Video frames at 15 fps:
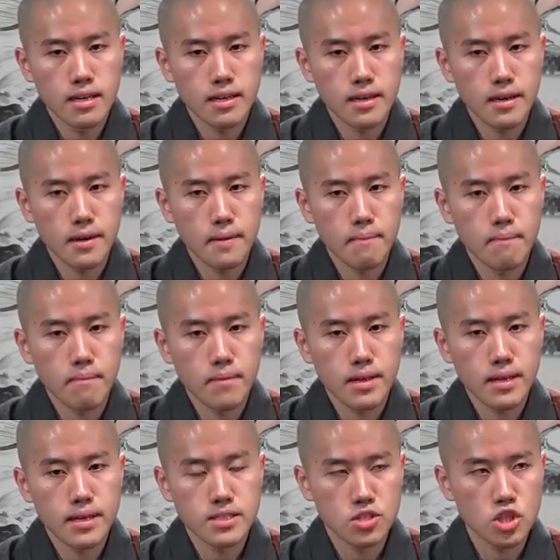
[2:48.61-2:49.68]

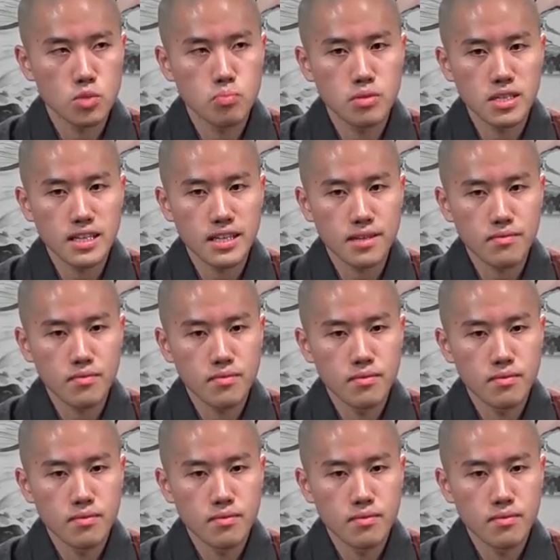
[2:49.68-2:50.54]
as just being